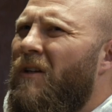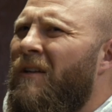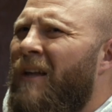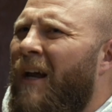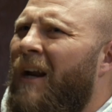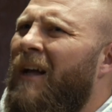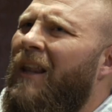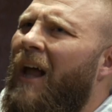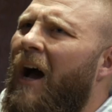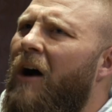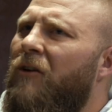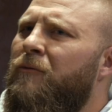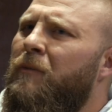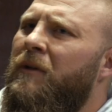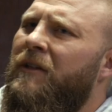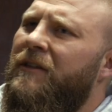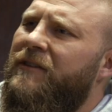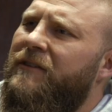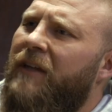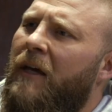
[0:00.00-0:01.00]
that allows
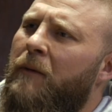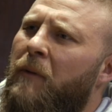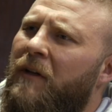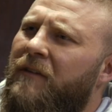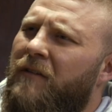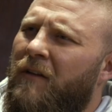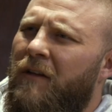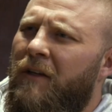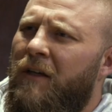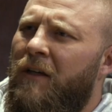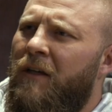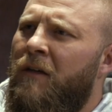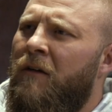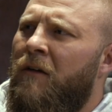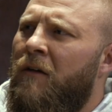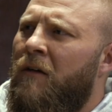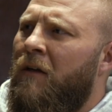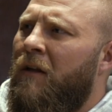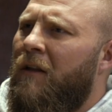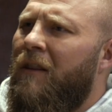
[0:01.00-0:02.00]
me to stay mentally
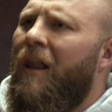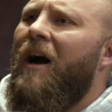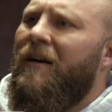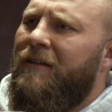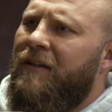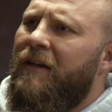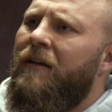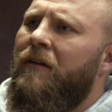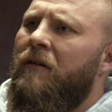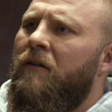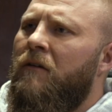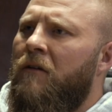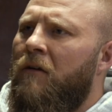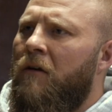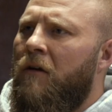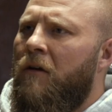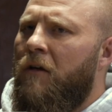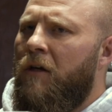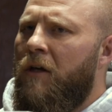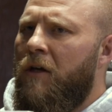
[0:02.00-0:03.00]
locked in,
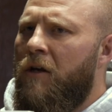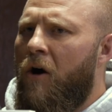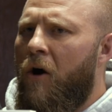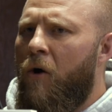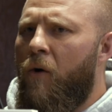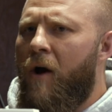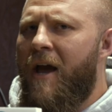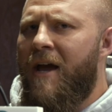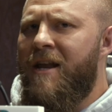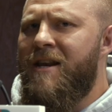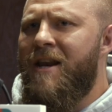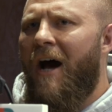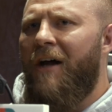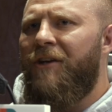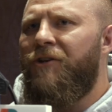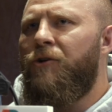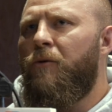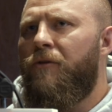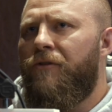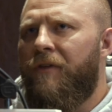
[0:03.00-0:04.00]
you know, and
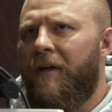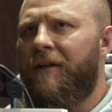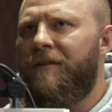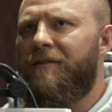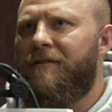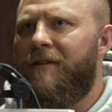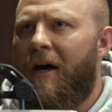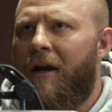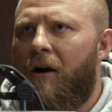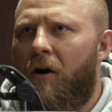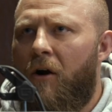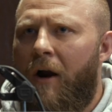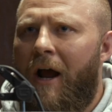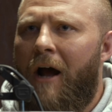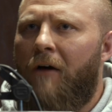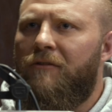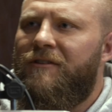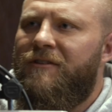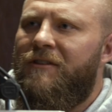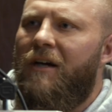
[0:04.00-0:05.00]
not do things that are
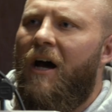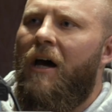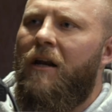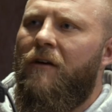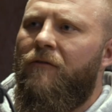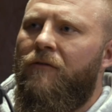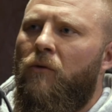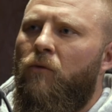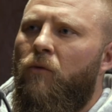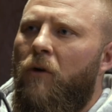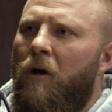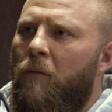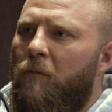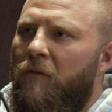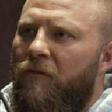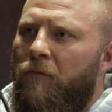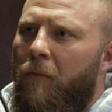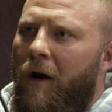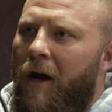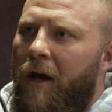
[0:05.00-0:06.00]
outside of the
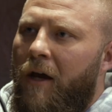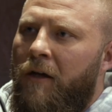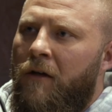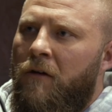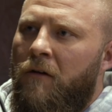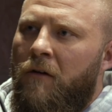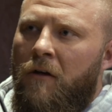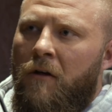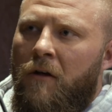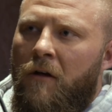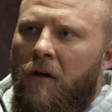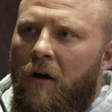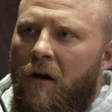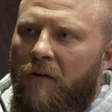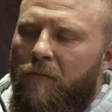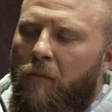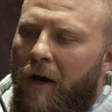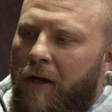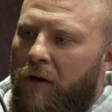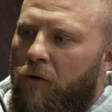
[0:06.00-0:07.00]
realm of my
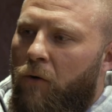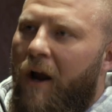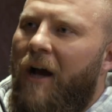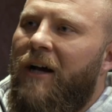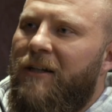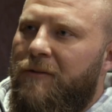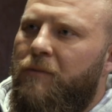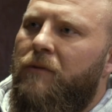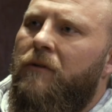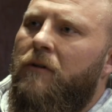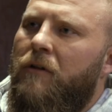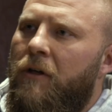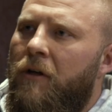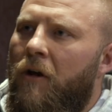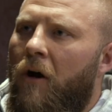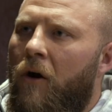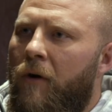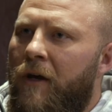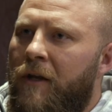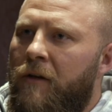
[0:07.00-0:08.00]
of my grasp, you
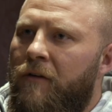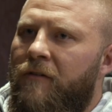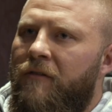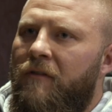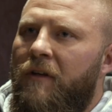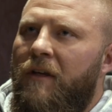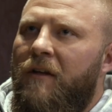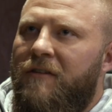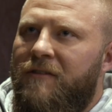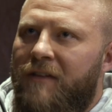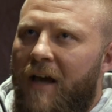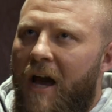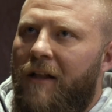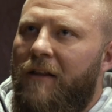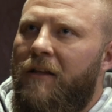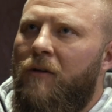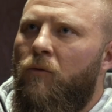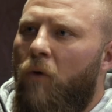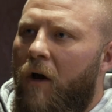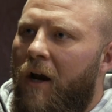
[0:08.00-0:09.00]
know, and see
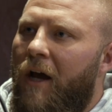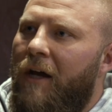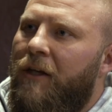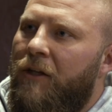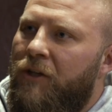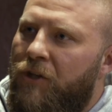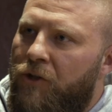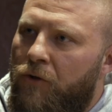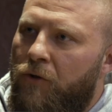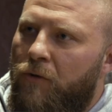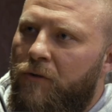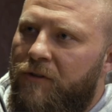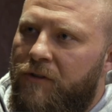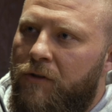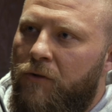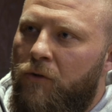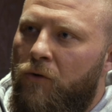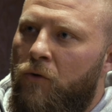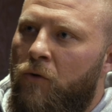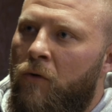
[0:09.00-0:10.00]
exactly what I can do
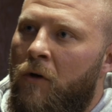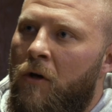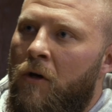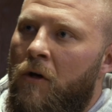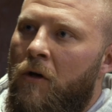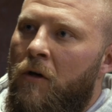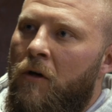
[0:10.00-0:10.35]
to